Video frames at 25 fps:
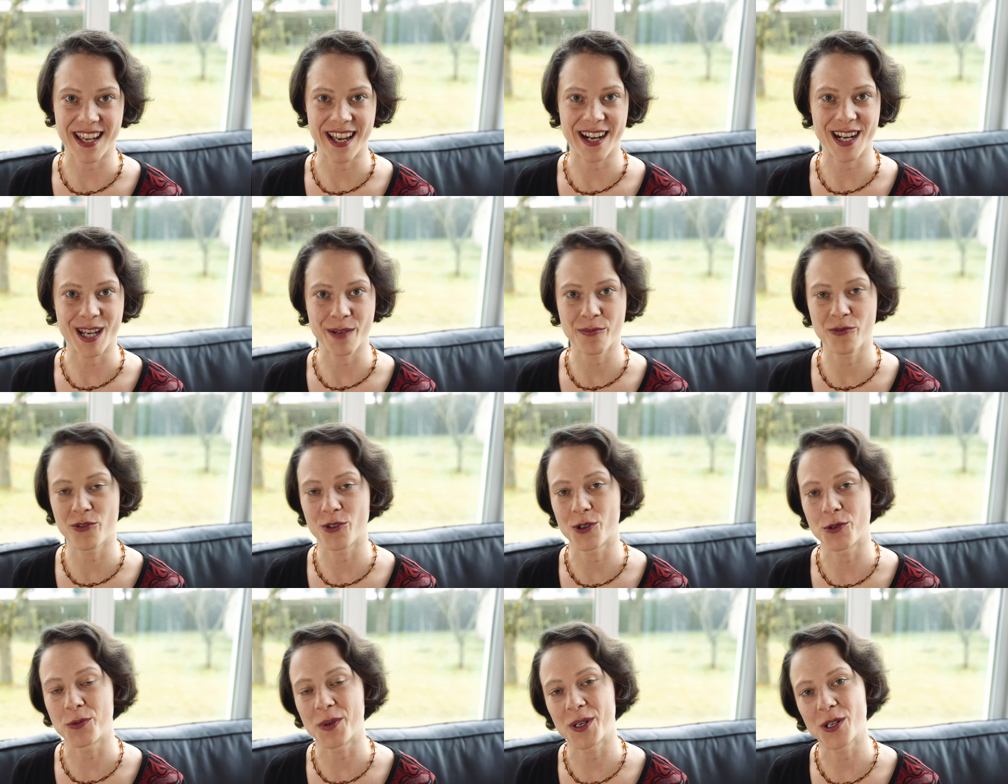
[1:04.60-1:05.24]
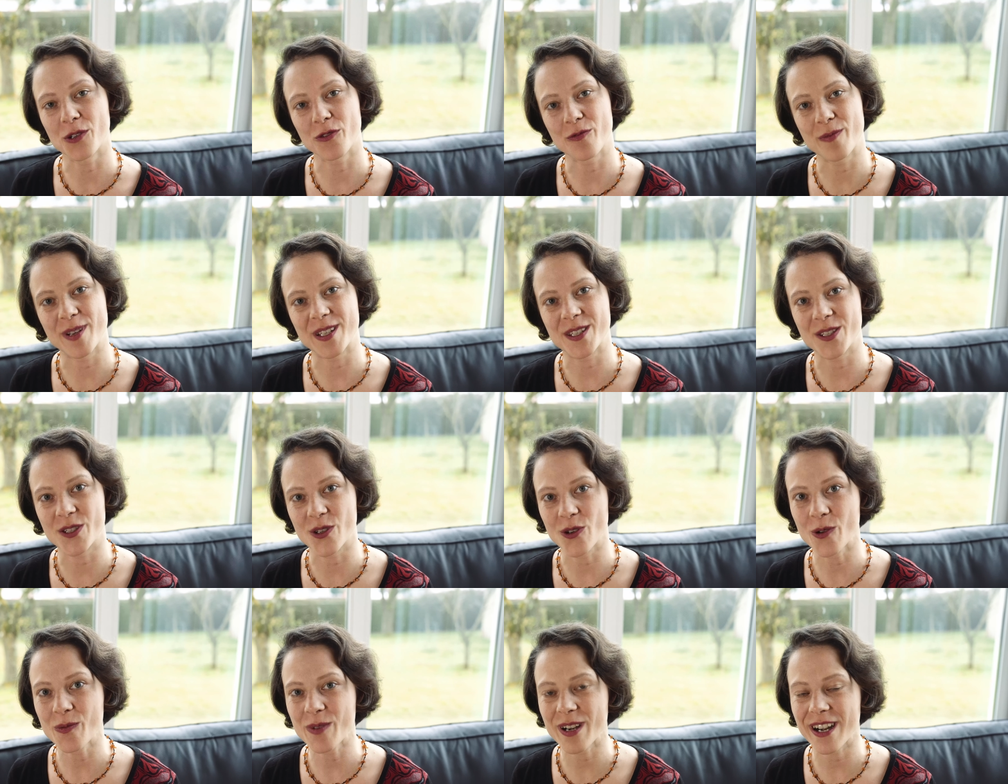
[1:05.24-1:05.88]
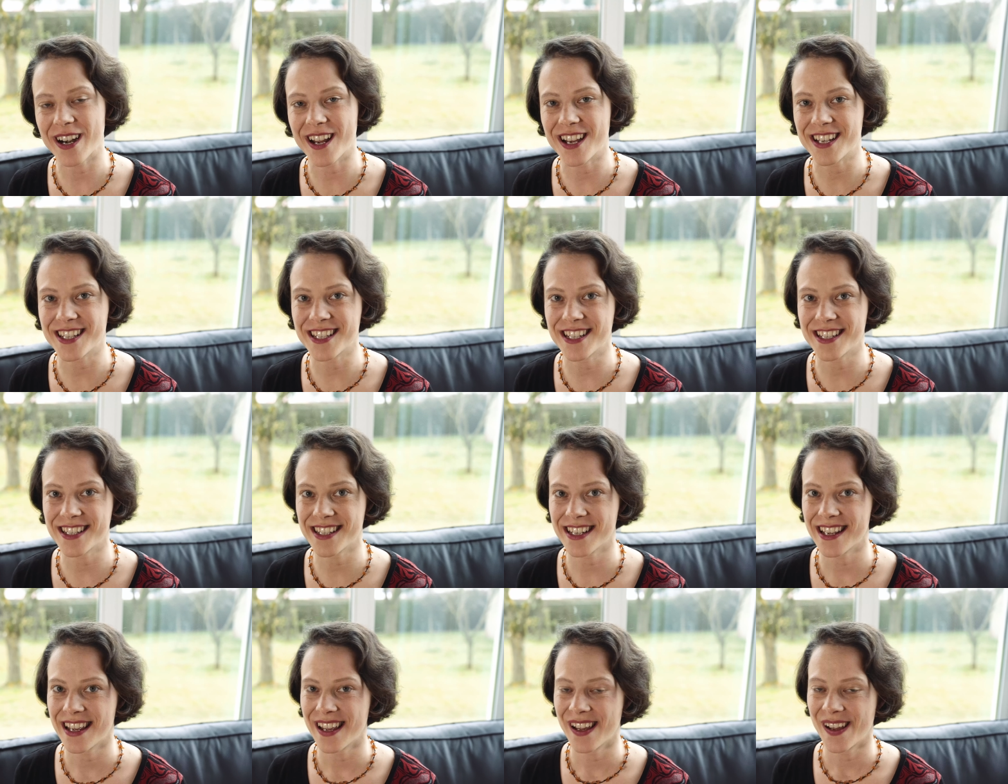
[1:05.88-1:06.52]
sign up for one of my Zoom
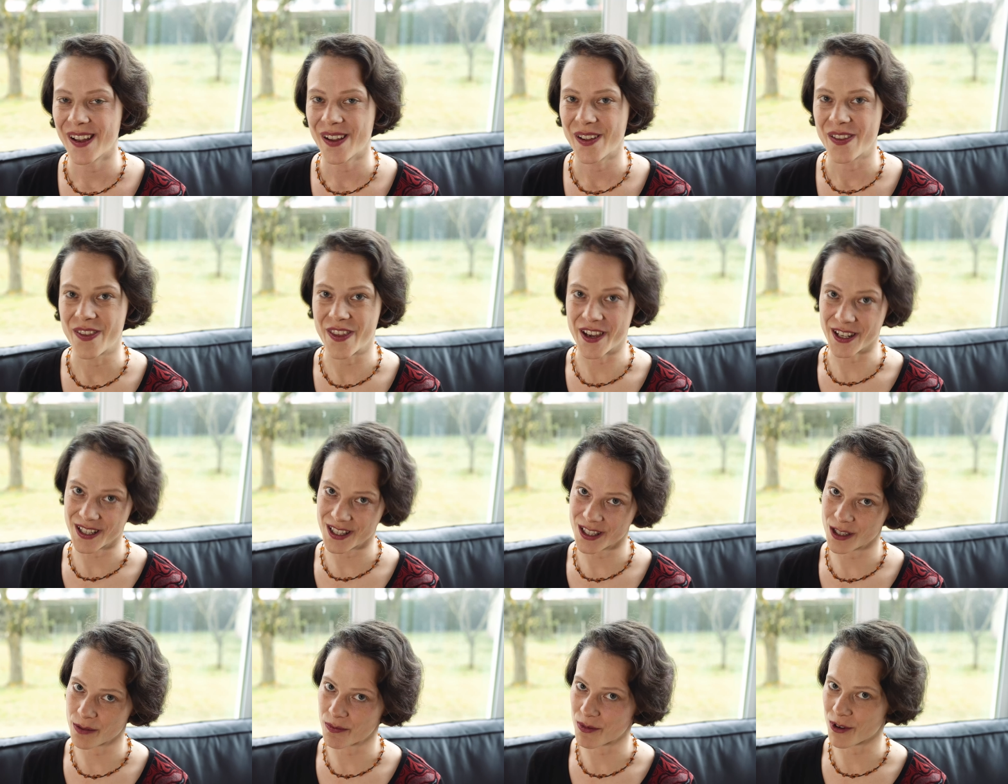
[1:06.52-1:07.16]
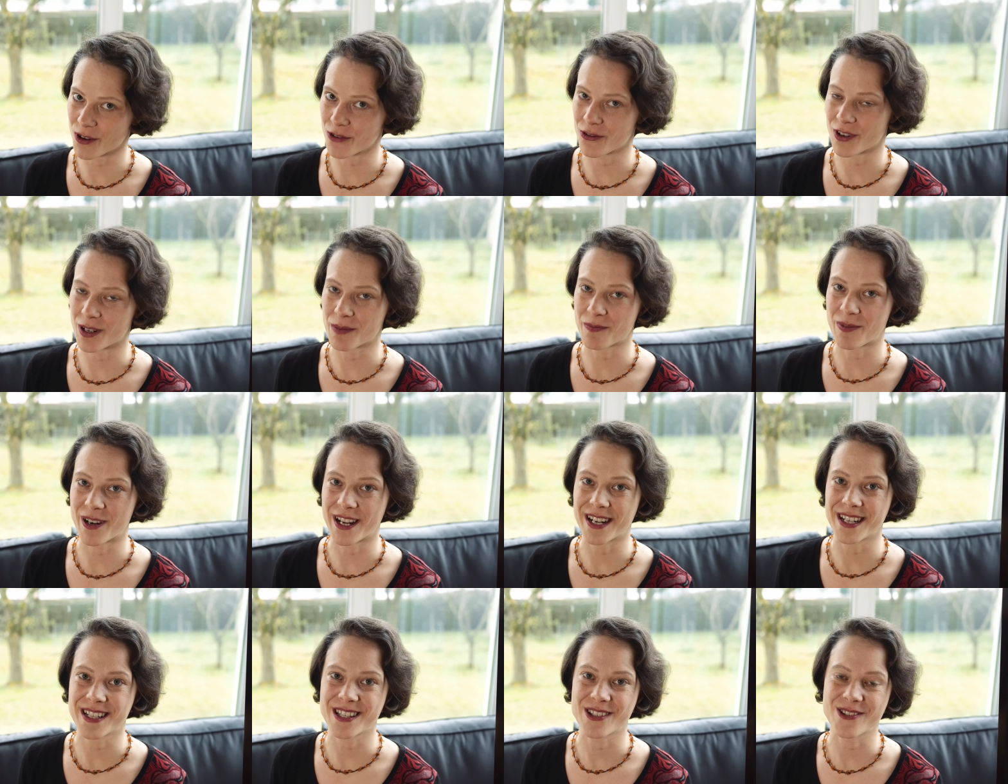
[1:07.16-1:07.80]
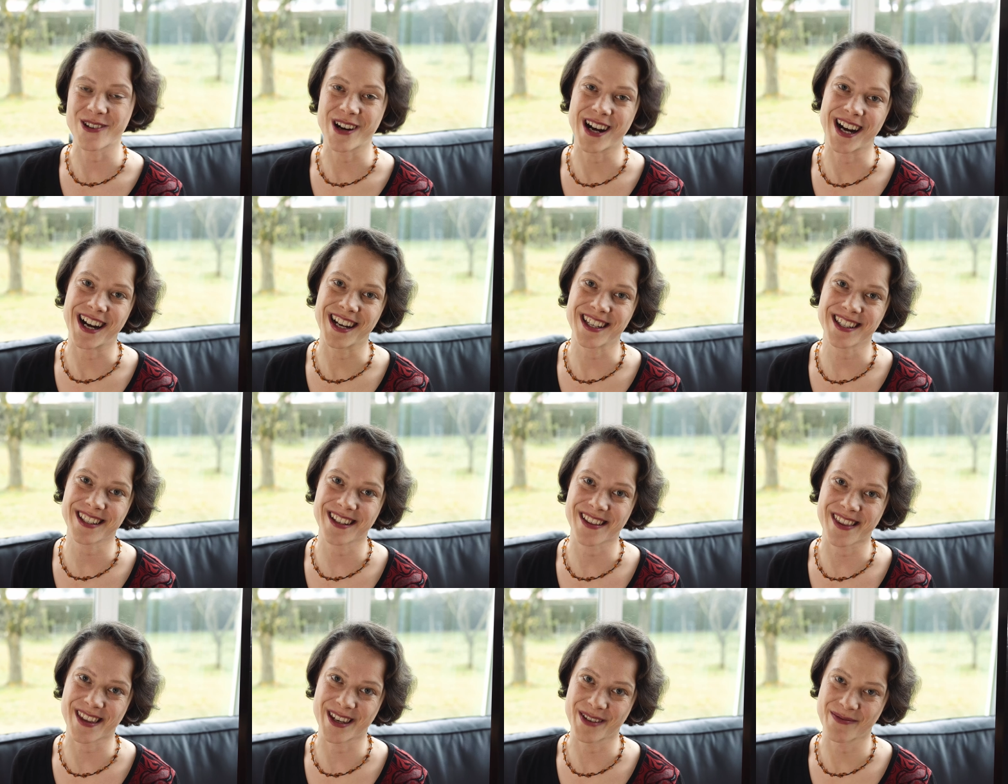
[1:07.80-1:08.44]
classes. That's the perfect place to
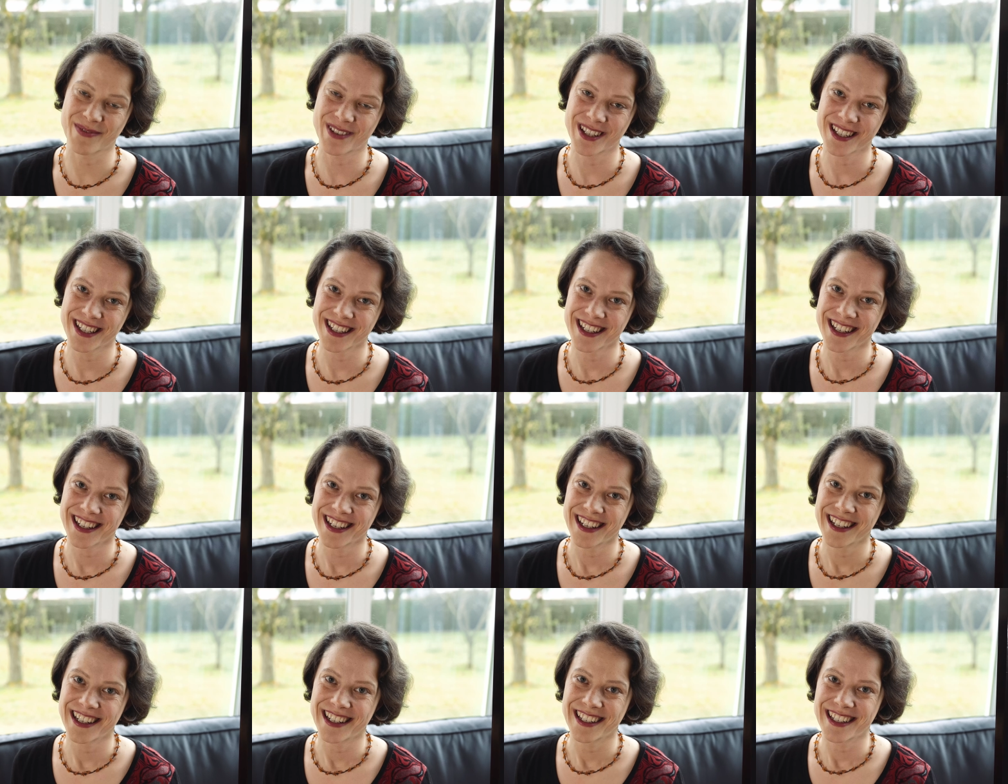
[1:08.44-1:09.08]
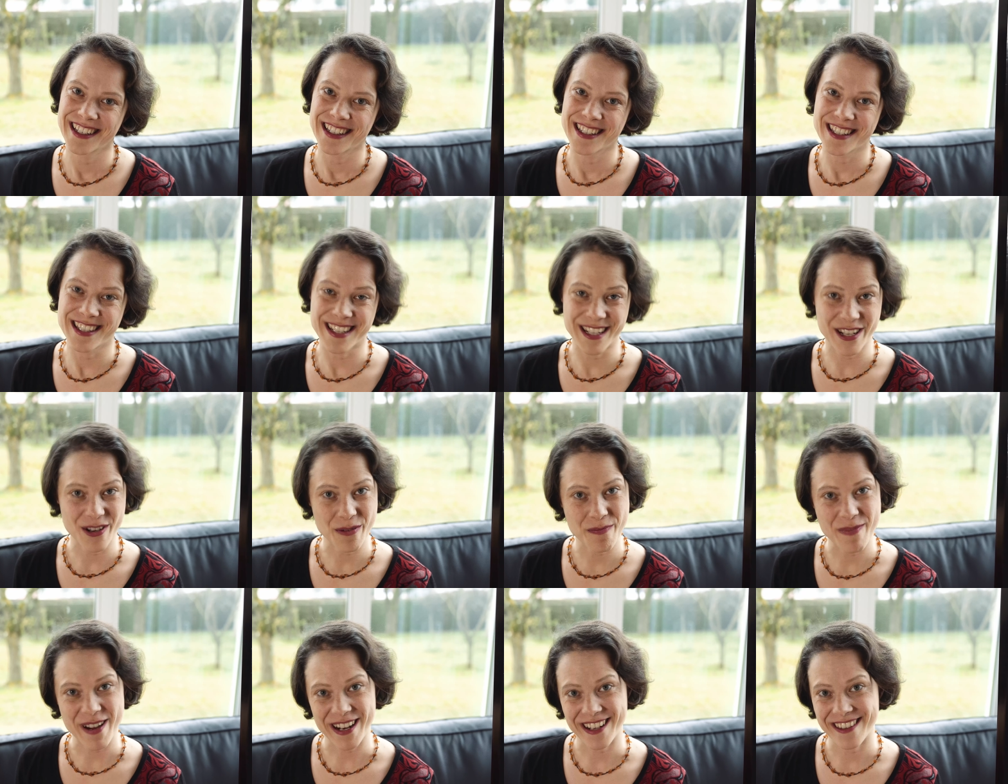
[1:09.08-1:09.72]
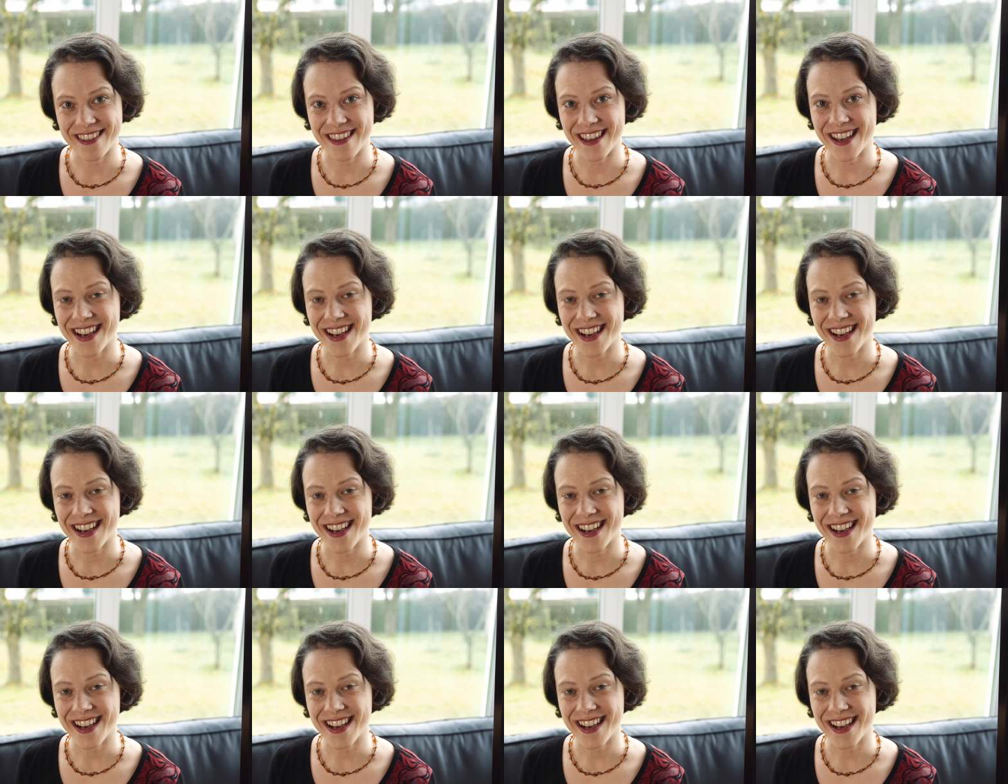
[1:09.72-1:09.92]
ask them. See you back